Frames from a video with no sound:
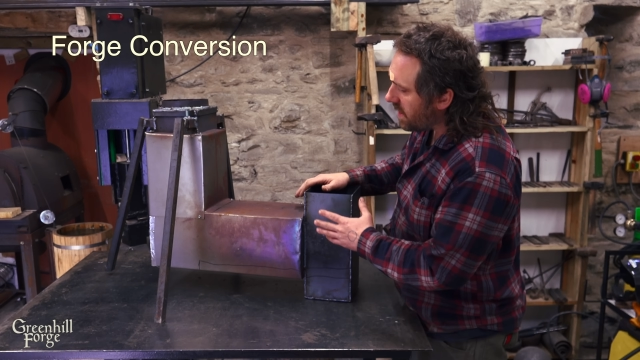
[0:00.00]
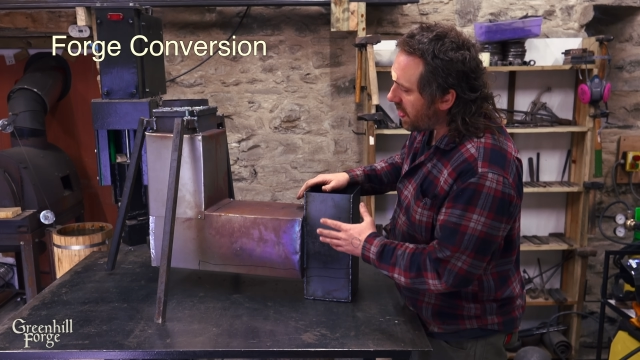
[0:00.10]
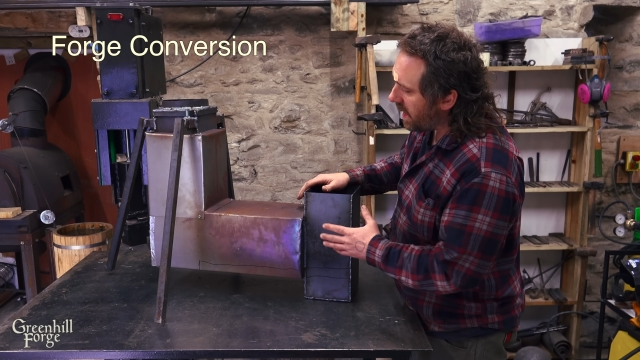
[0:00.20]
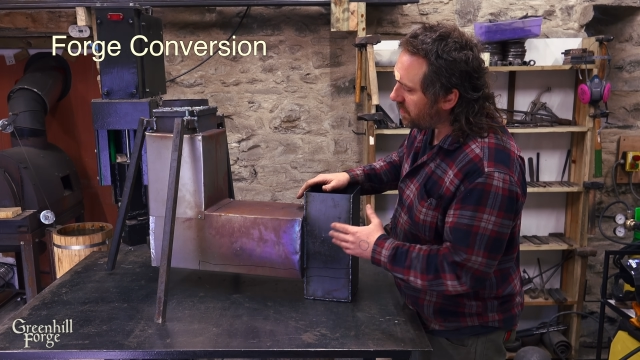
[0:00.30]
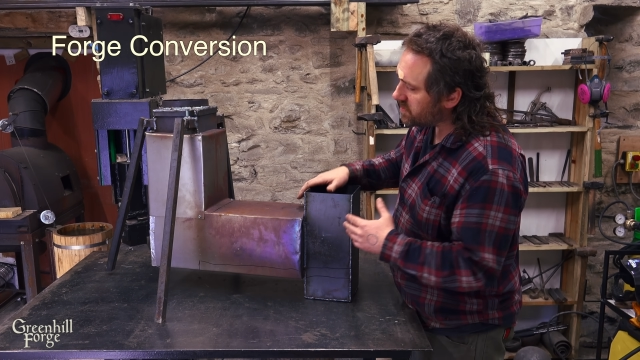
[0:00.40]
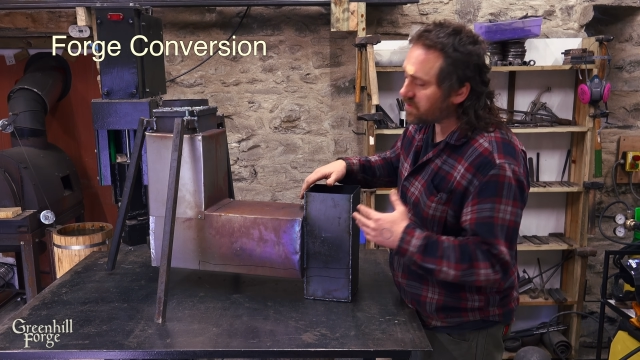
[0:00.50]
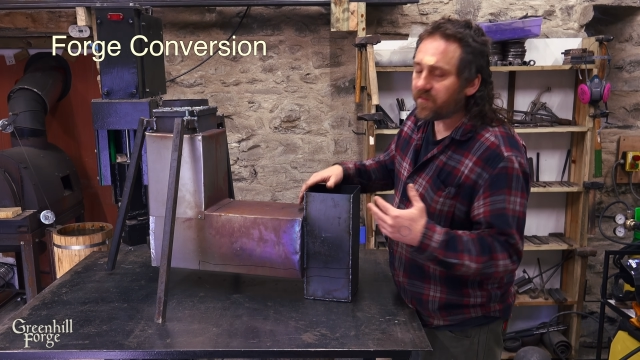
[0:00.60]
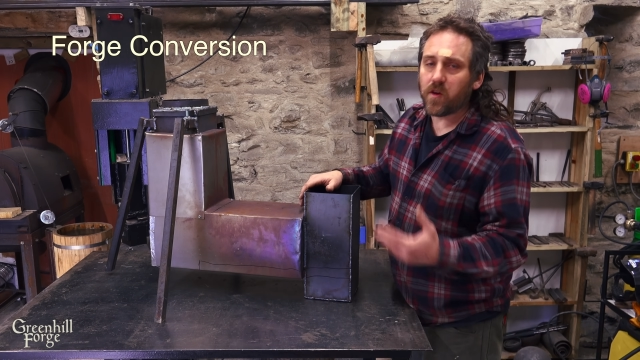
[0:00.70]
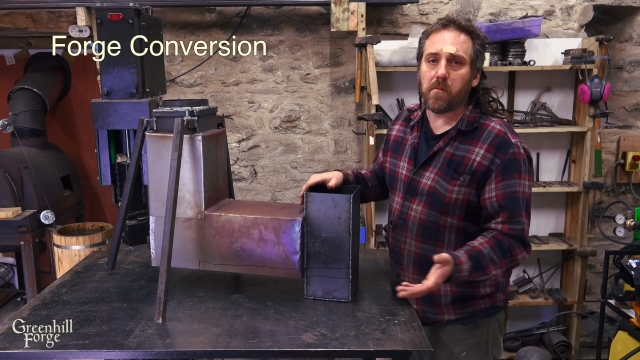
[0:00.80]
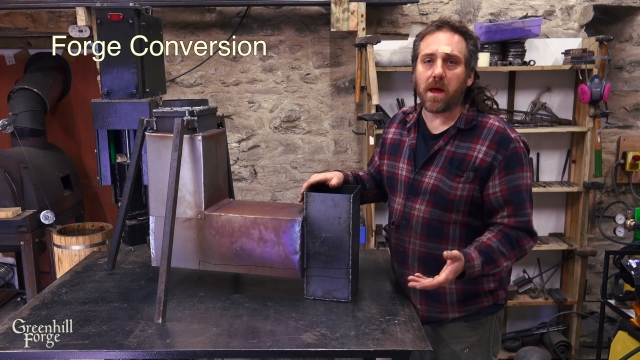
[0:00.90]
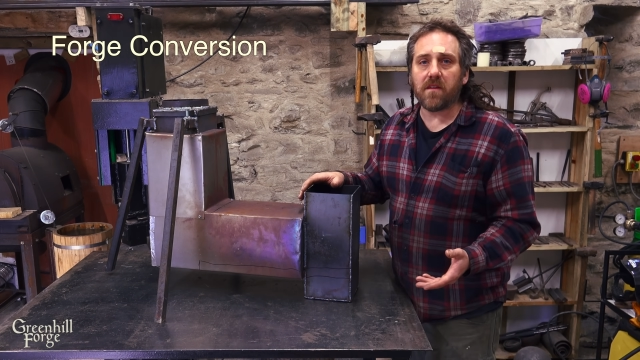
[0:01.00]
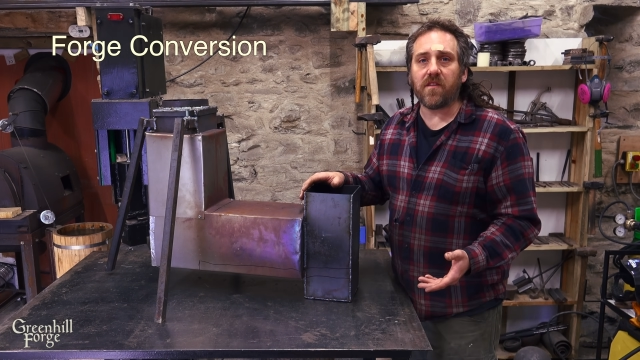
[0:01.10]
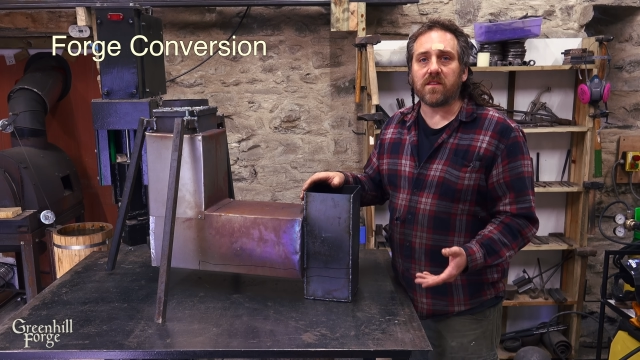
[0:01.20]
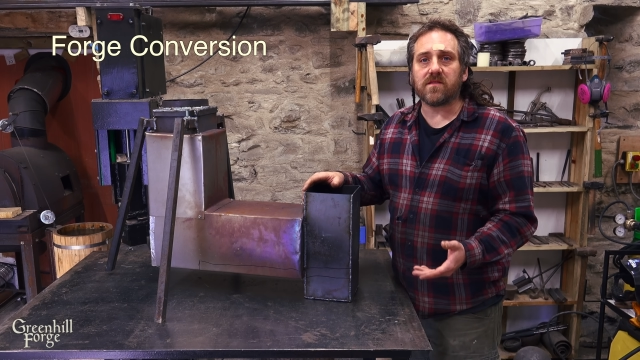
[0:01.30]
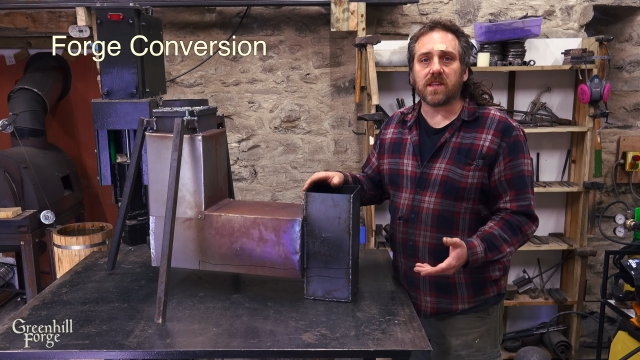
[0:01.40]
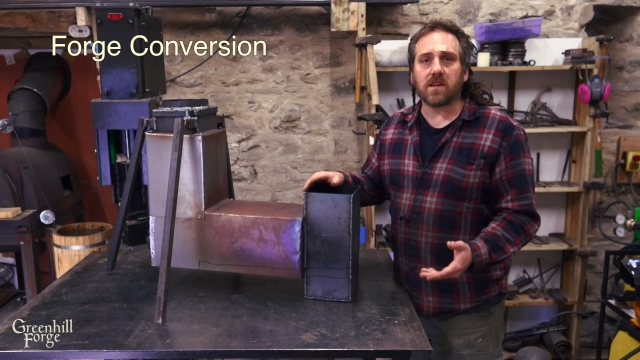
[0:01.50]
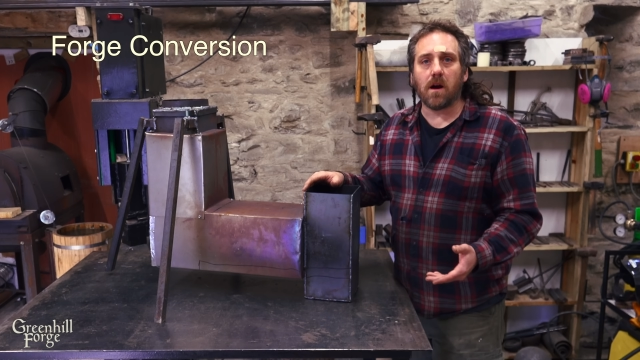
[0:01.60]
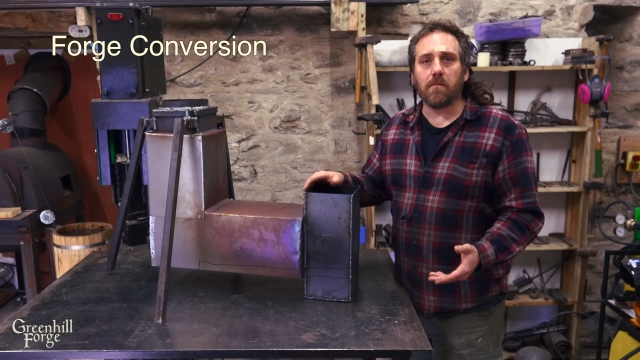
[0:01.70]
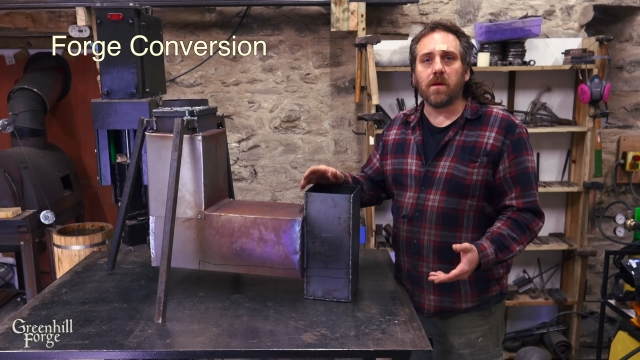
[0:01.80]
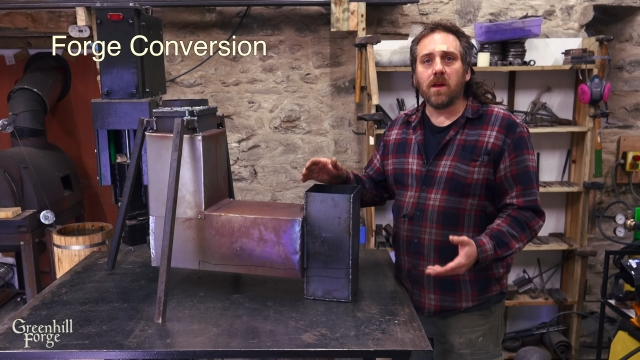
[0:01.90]
And there's a few benefits that
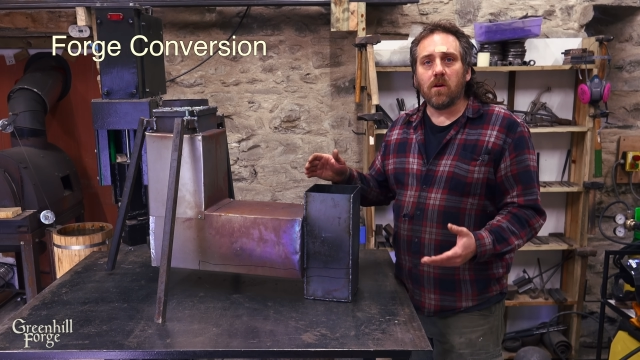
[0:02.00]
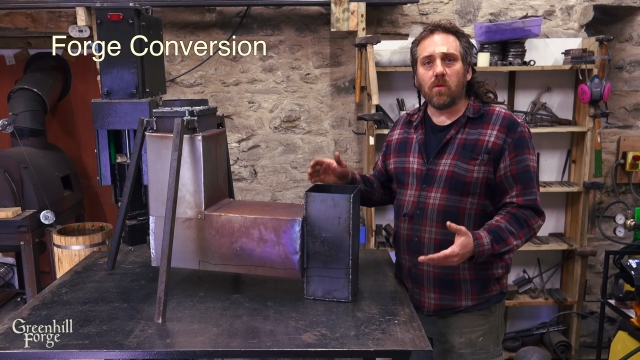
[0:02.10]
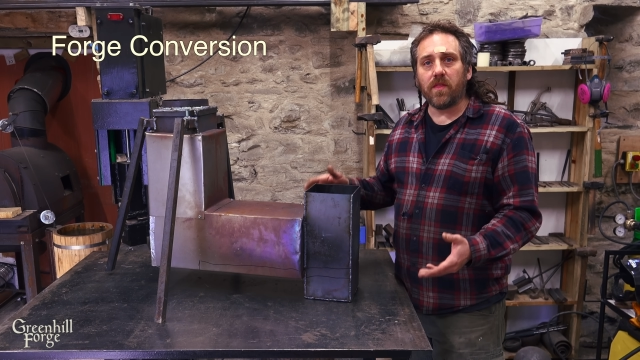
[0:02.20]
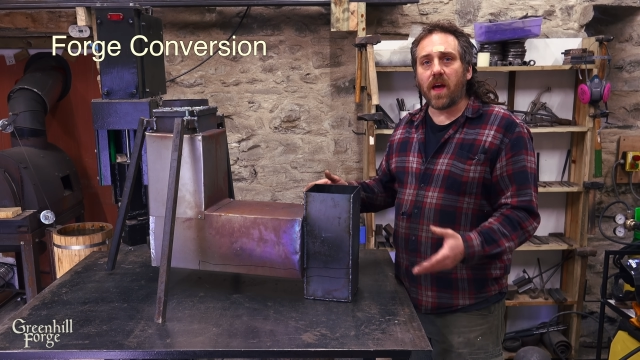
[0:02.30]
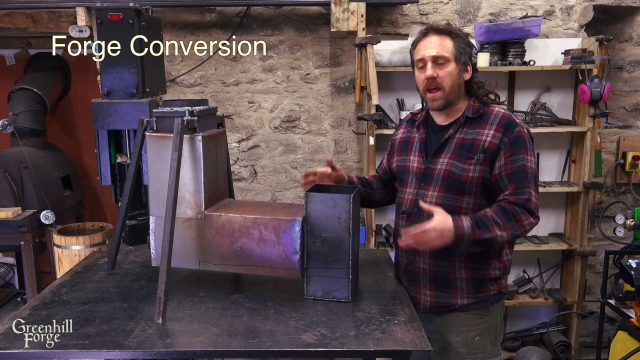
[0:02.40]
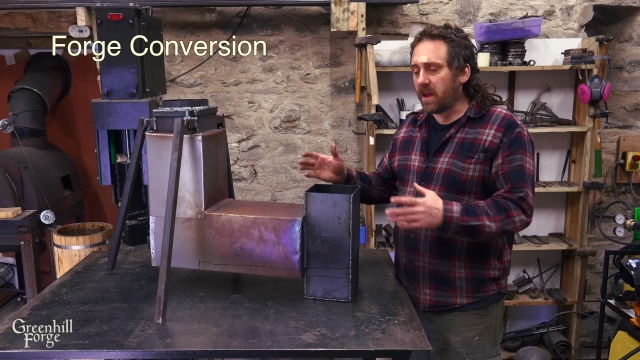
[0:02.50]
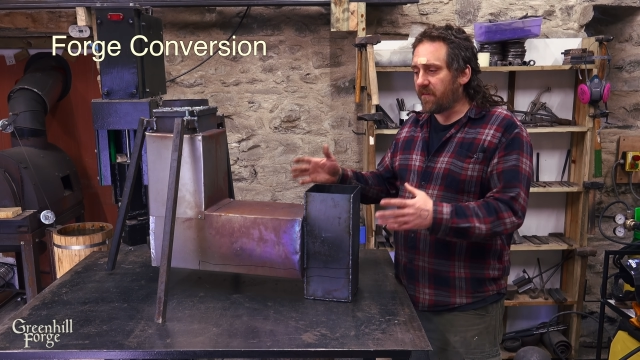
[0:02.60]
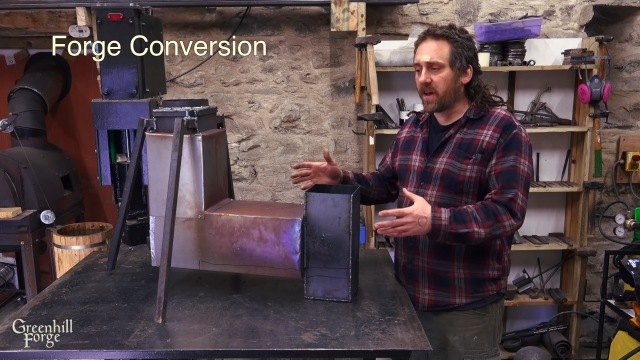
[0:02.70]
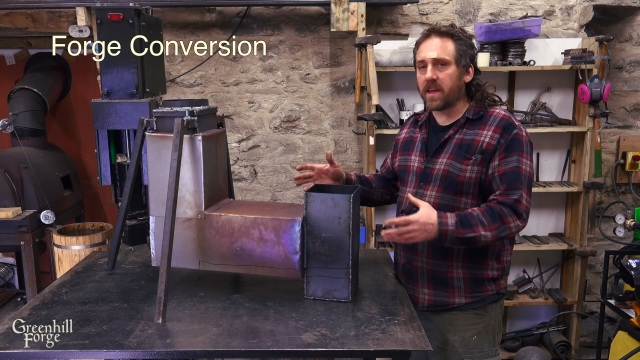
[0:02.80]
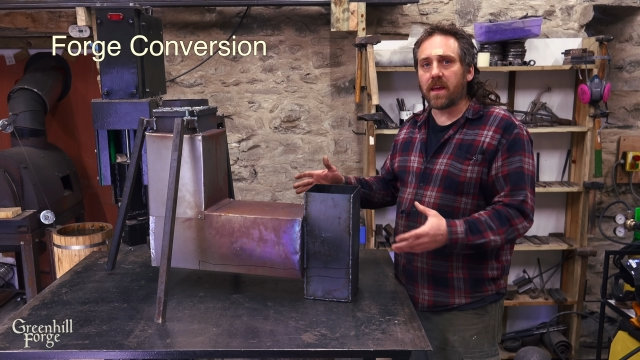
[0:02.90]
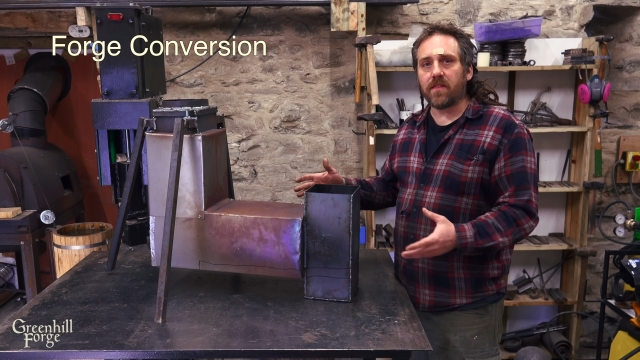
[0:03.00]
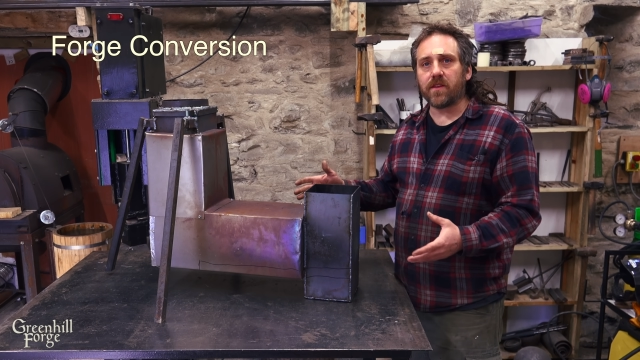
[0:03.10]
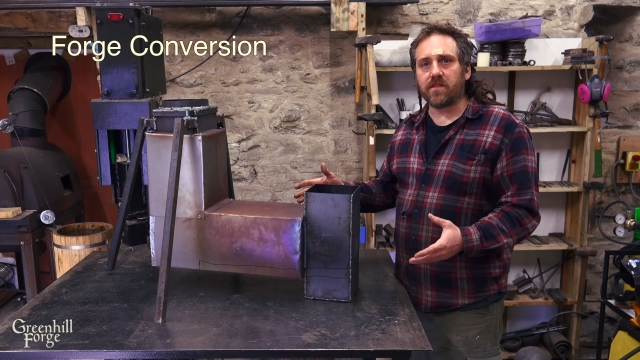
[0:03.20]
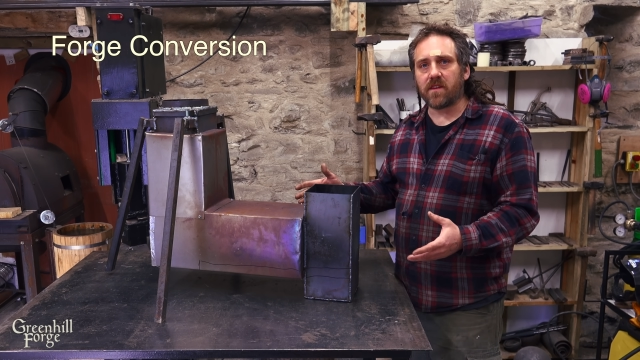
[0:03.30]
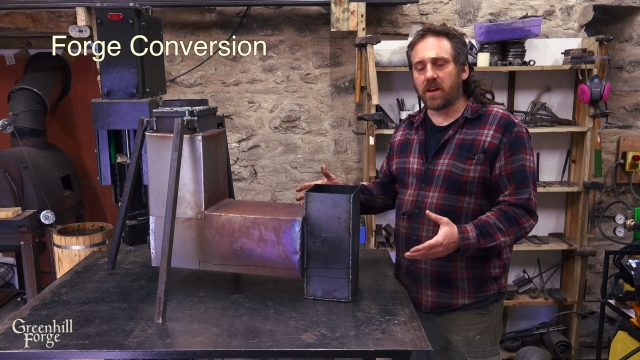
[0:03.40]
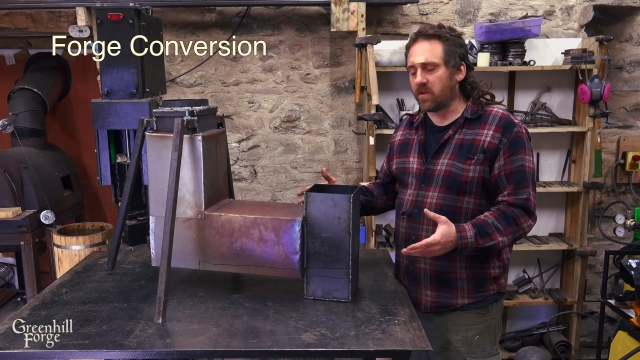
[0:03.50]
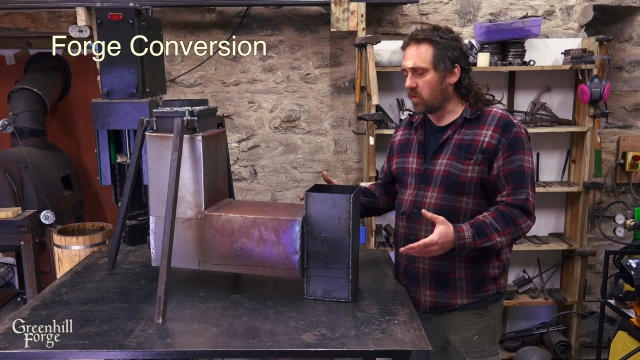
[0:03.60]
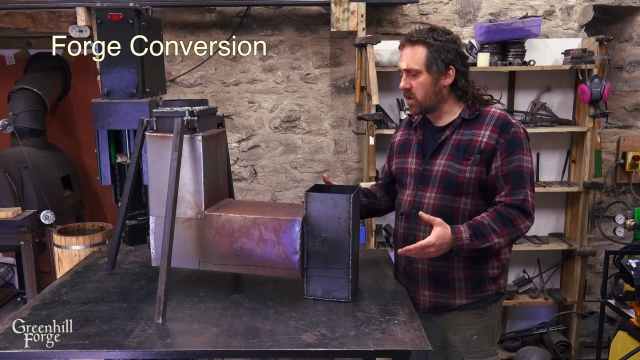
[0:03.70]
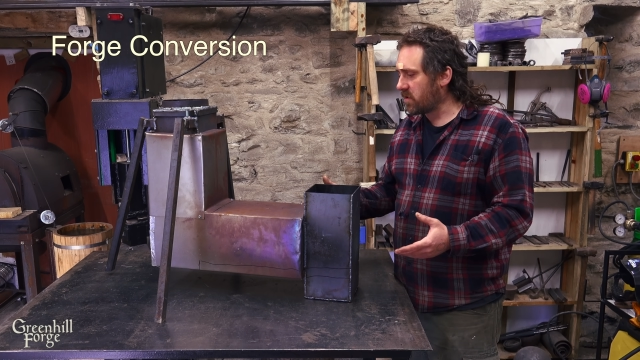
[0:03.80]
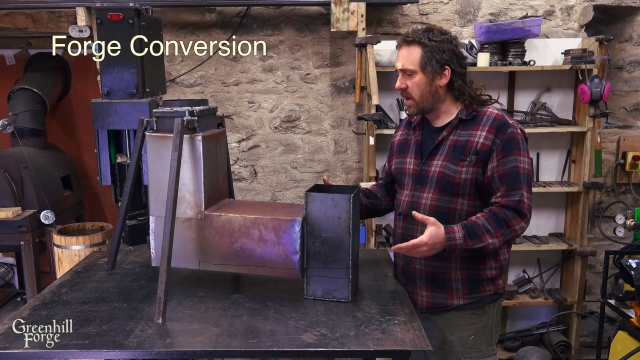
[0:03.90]
come with that if I can get the design to
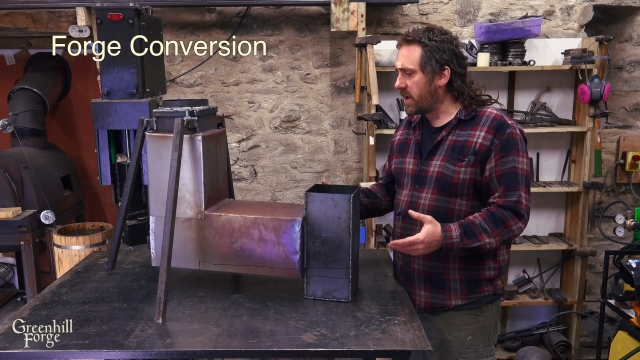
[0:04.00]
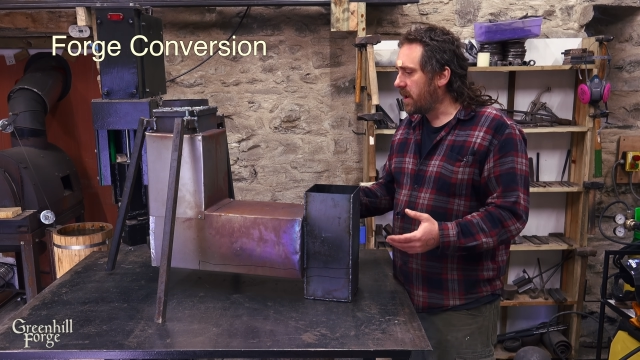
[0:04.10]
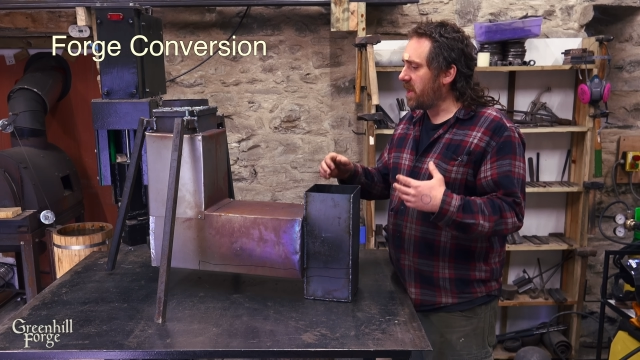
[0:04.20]
work right.